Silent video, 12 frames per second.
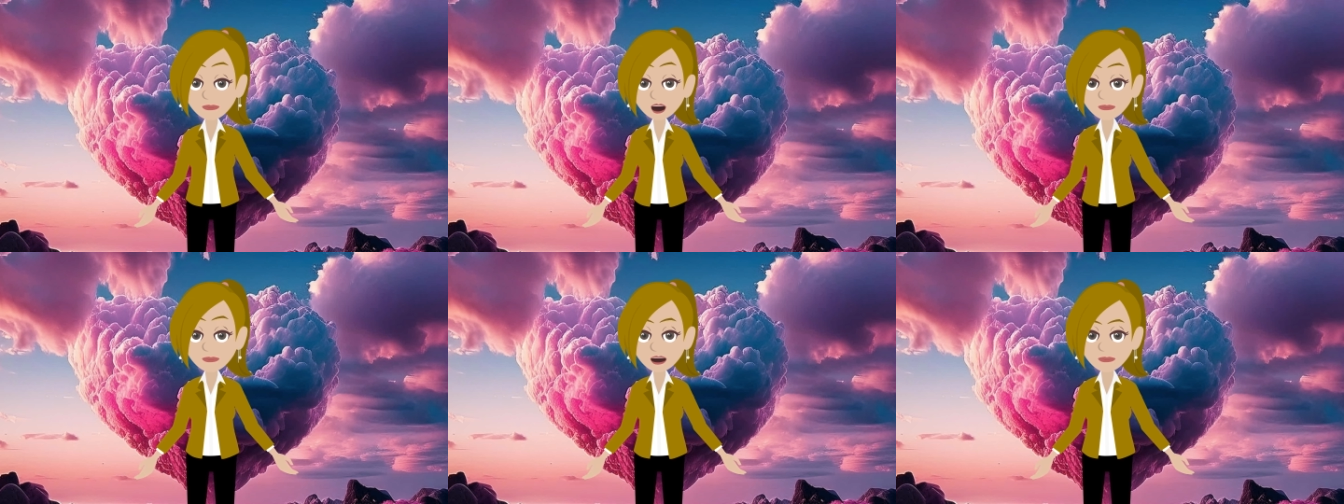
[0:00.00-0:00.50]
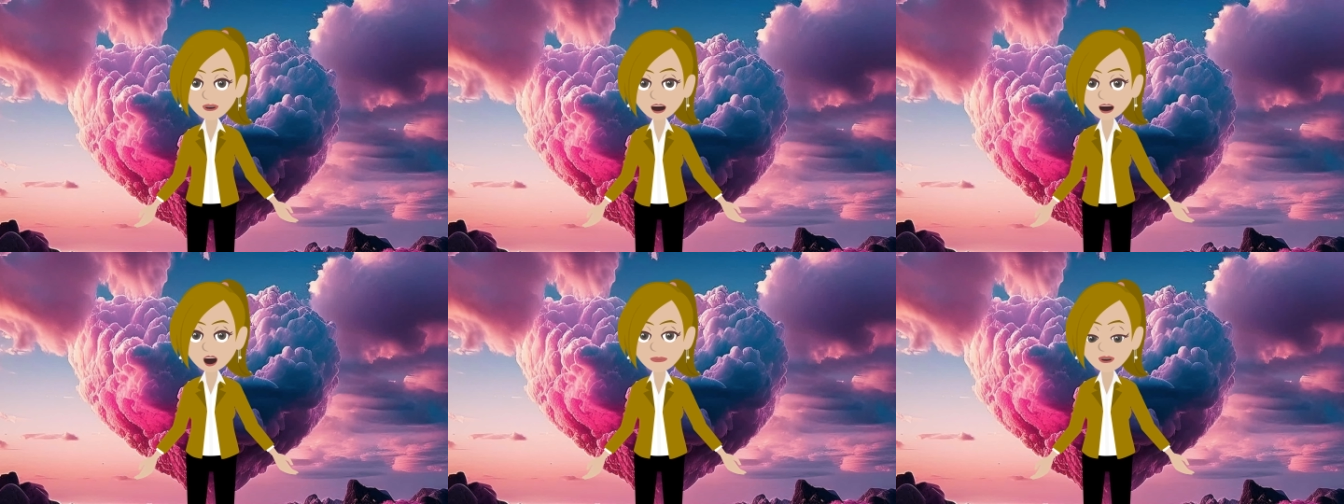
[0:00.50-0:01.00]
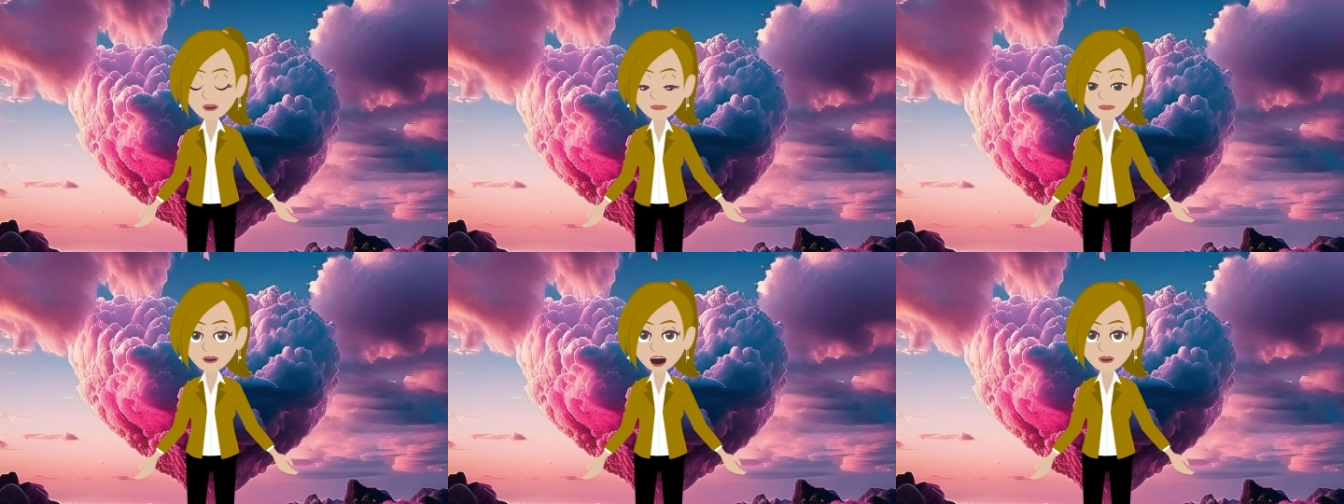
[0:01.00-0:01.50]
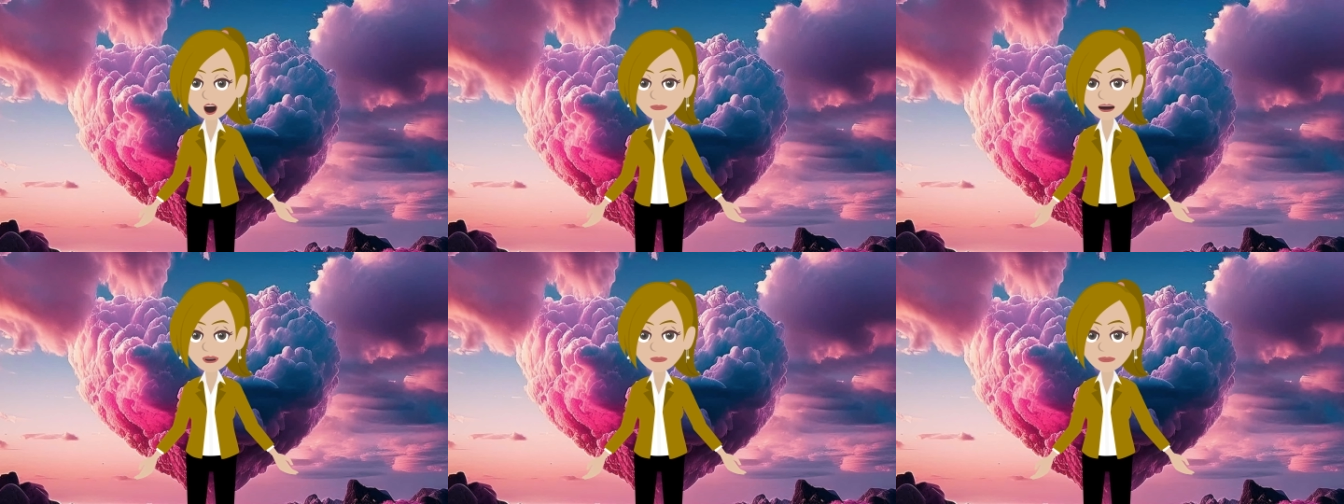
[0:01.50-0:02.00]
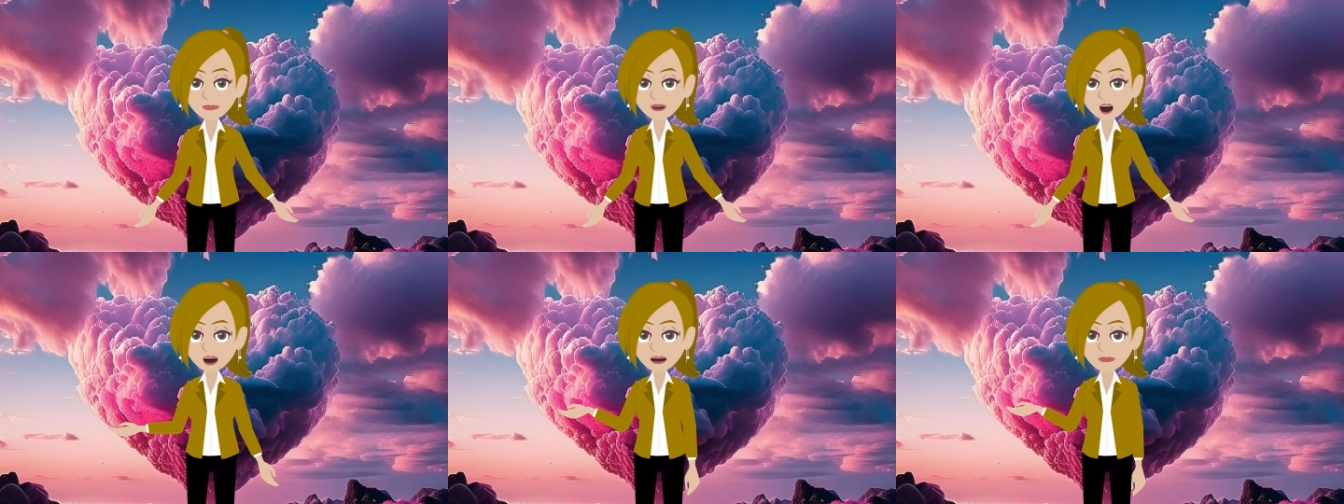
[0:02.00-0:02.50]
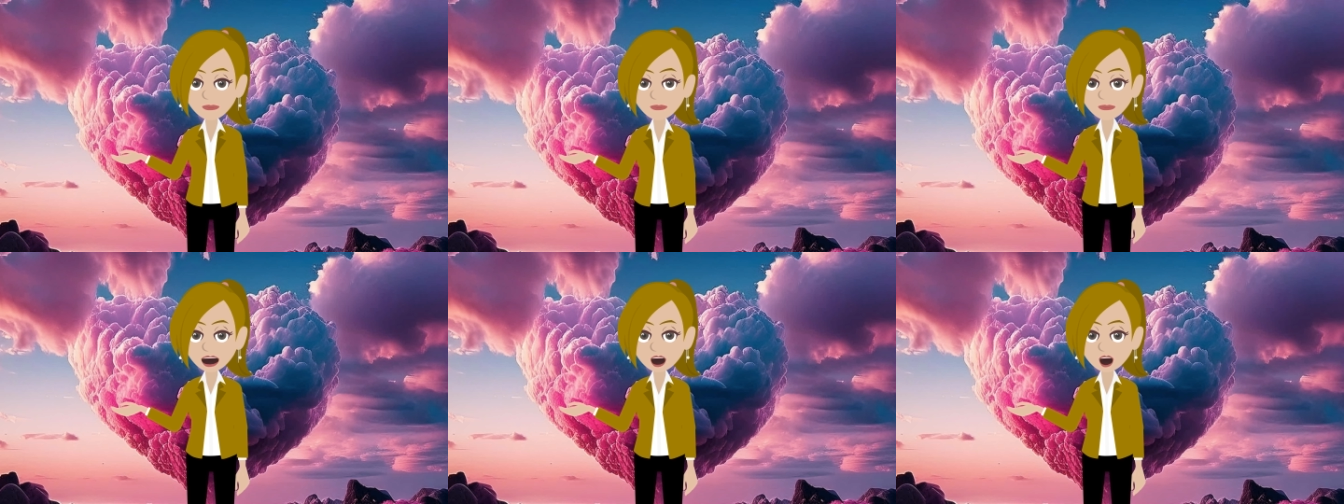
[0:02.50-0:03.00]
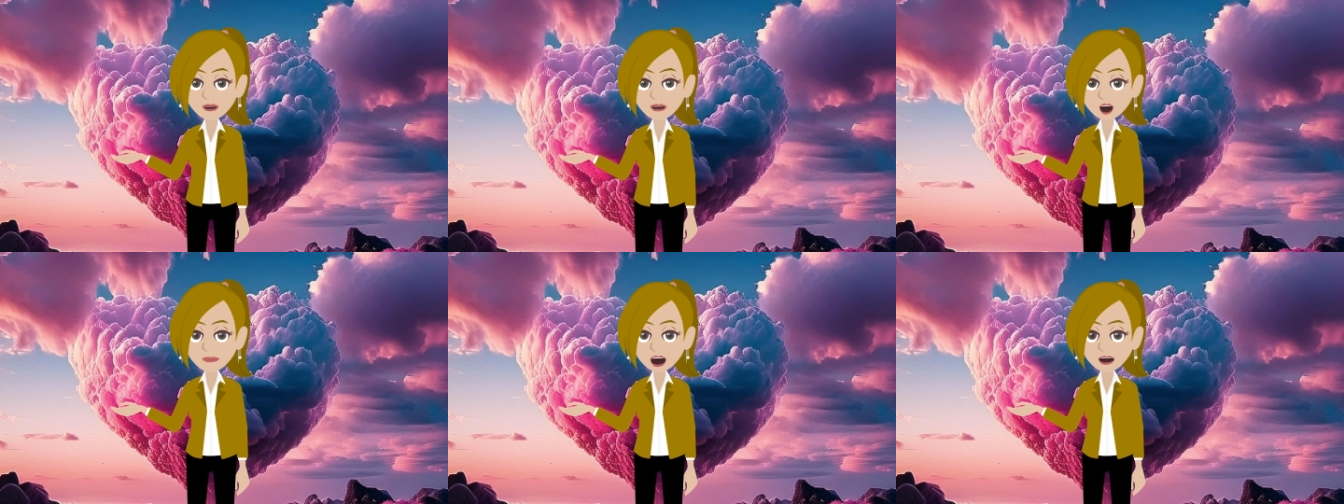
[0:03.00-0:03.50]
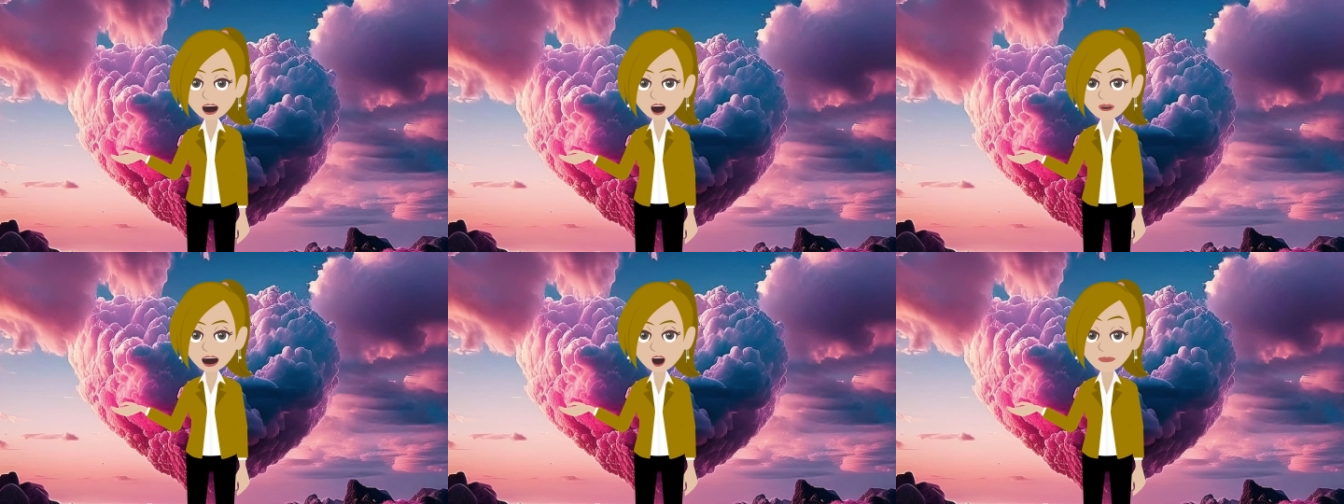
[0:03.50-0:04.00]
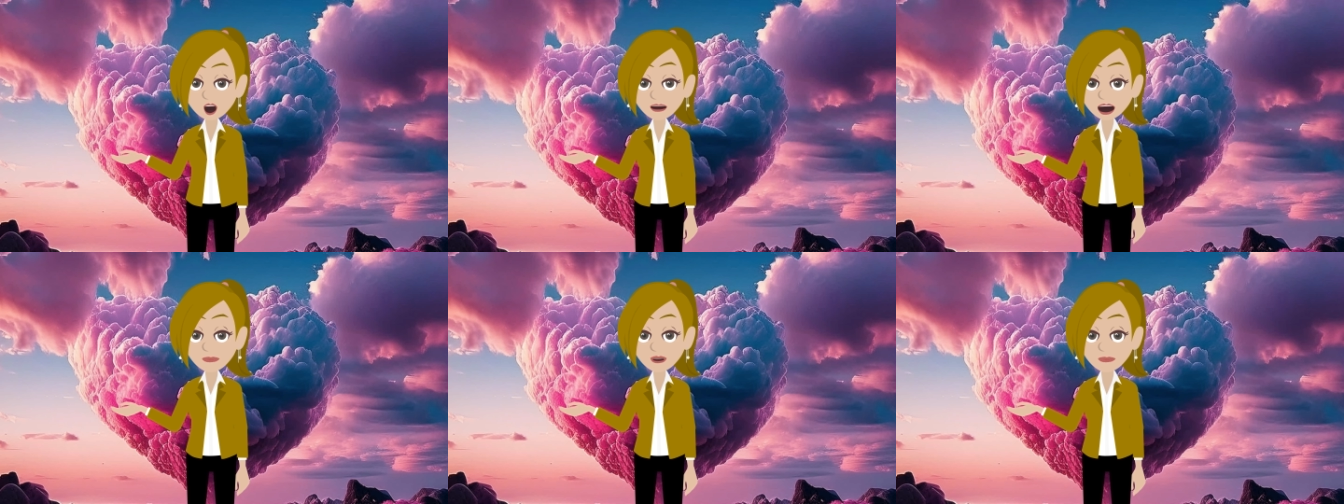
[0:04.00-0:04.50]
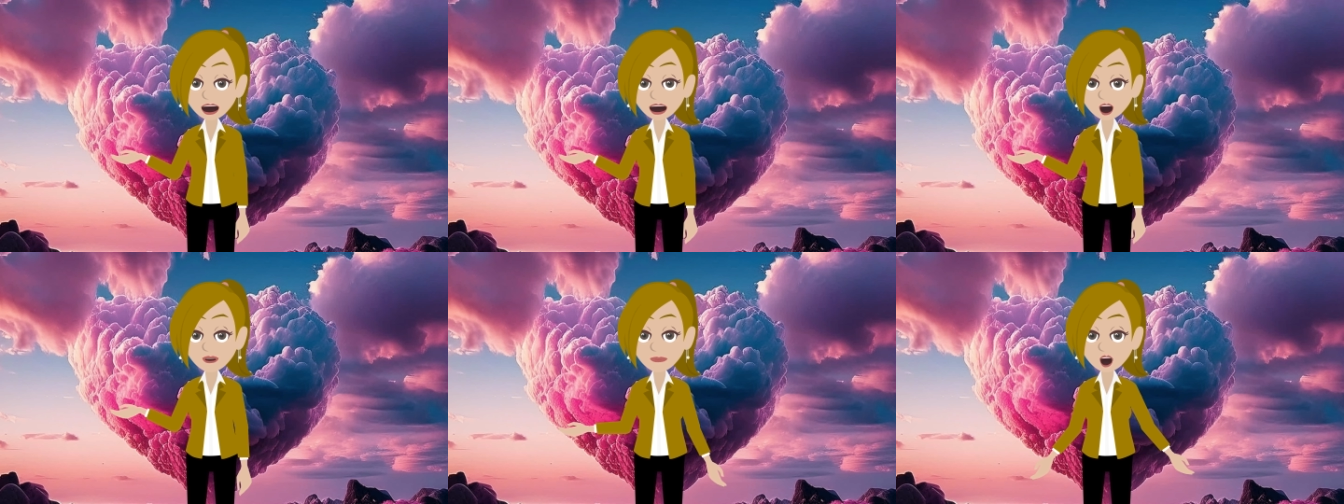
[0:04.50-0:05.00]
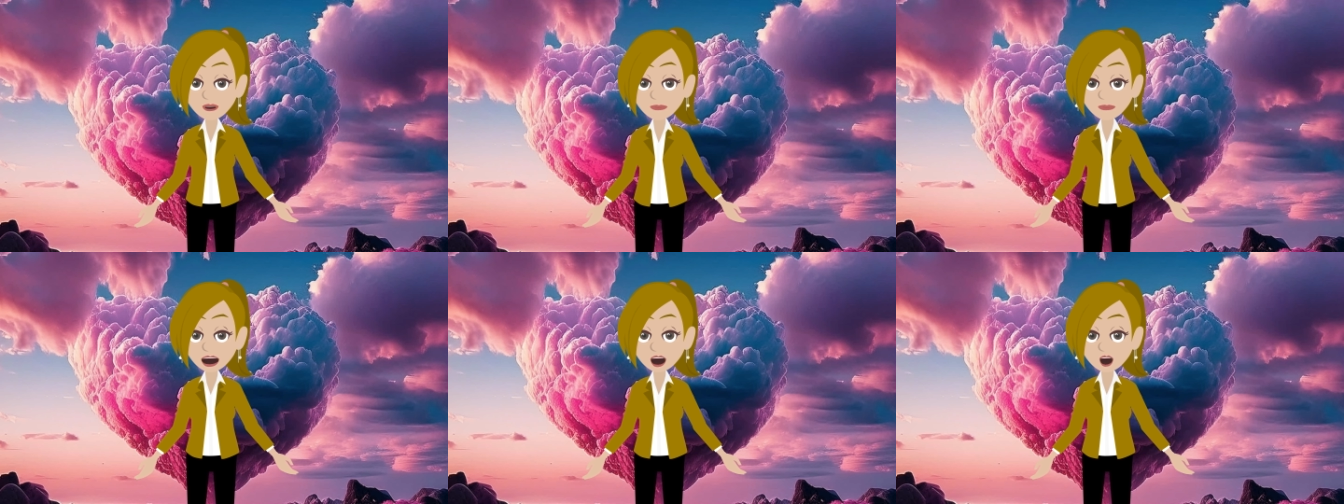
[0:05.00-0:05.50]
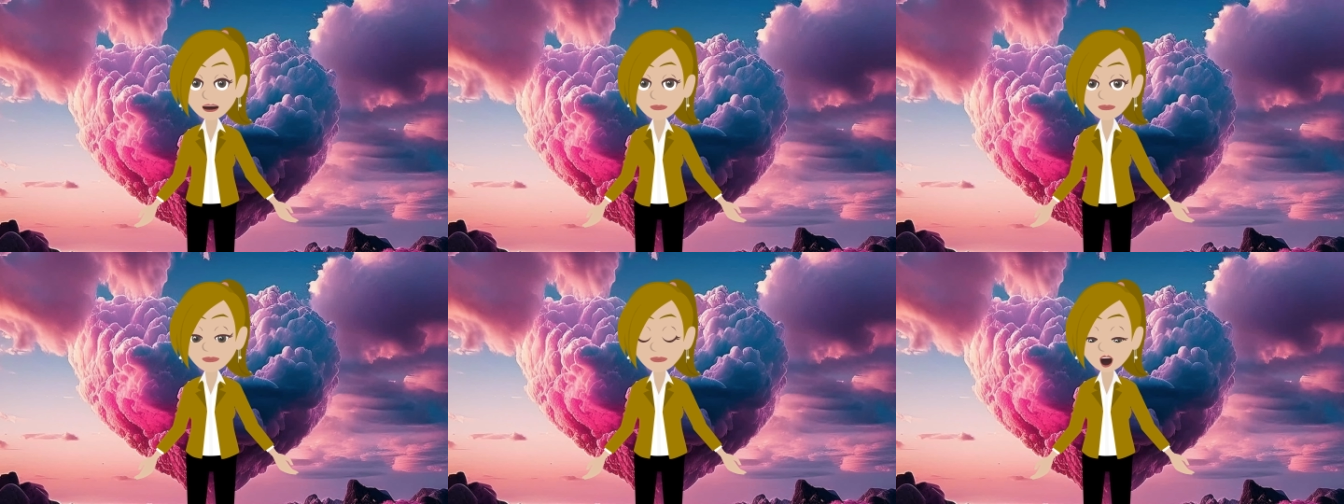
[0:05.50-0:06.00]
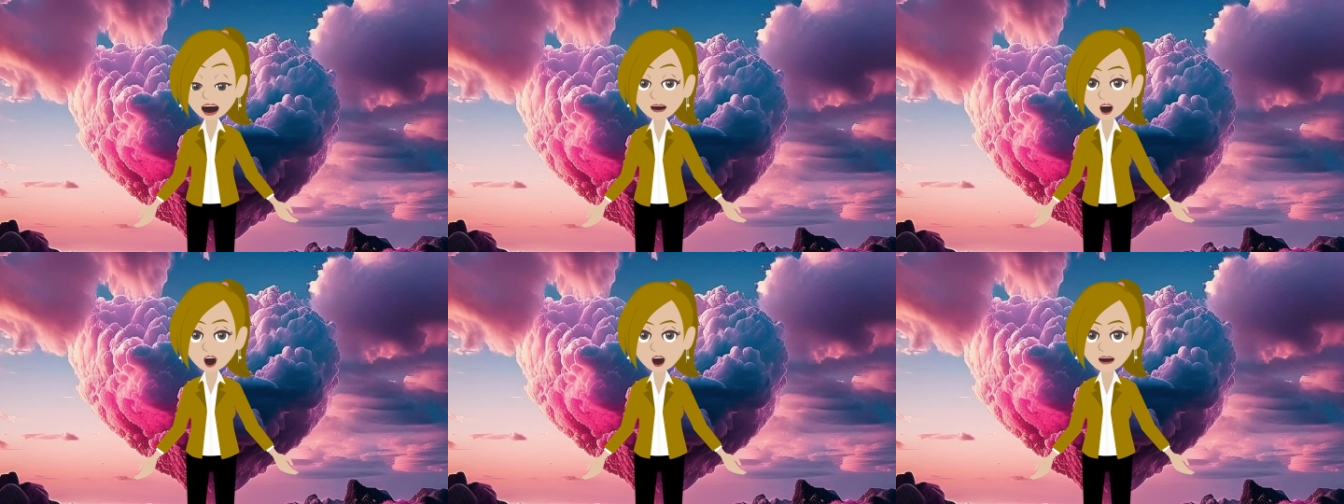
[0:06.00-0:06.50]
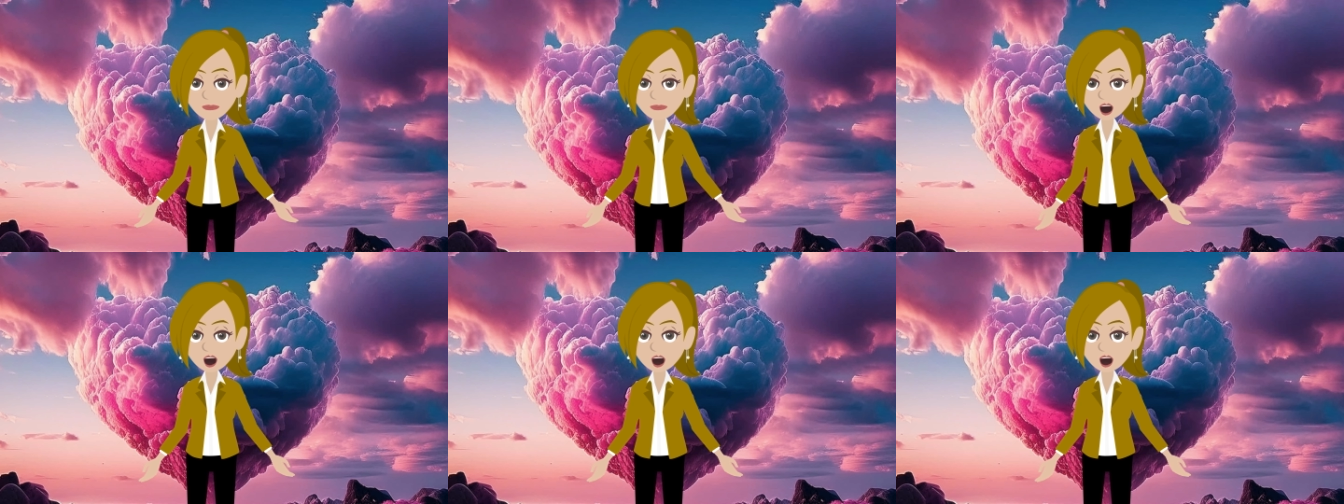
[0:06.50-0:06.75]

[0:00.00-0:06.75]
It's the evolution of everything is this energy or vibration that bounces from someone,